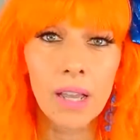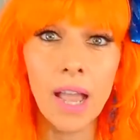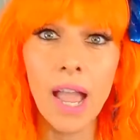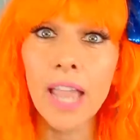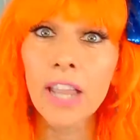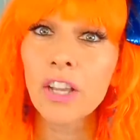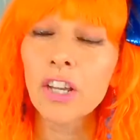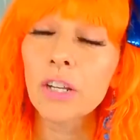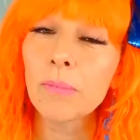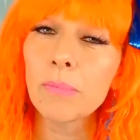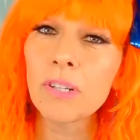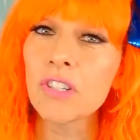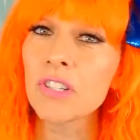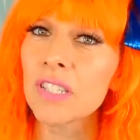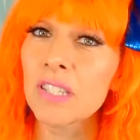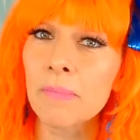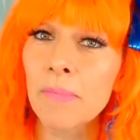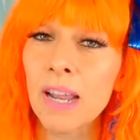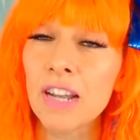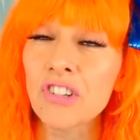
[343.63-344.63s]
I could be
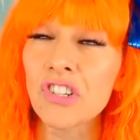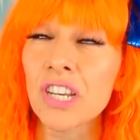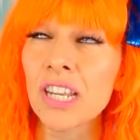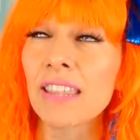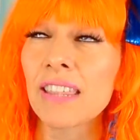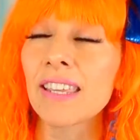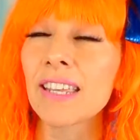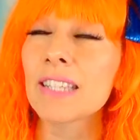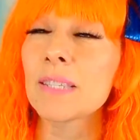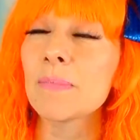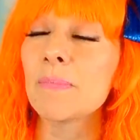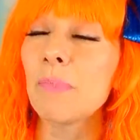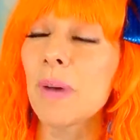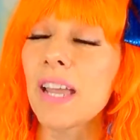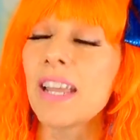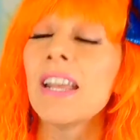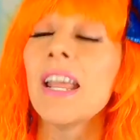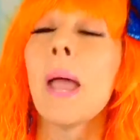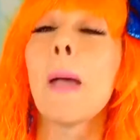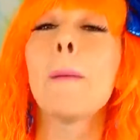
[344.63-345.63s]
just imagining things,
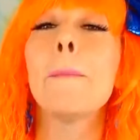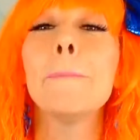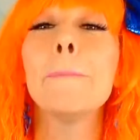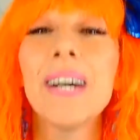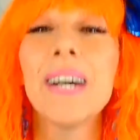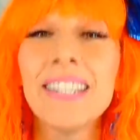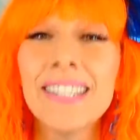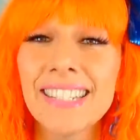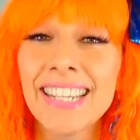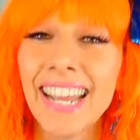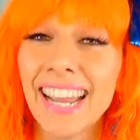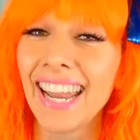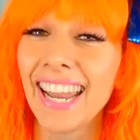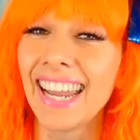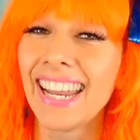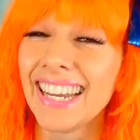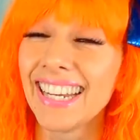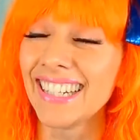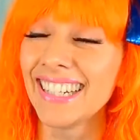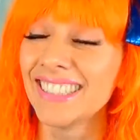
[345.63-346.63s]
but
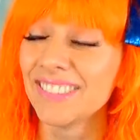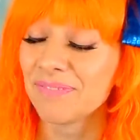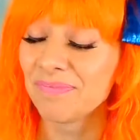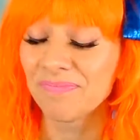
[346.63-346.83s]
Monday,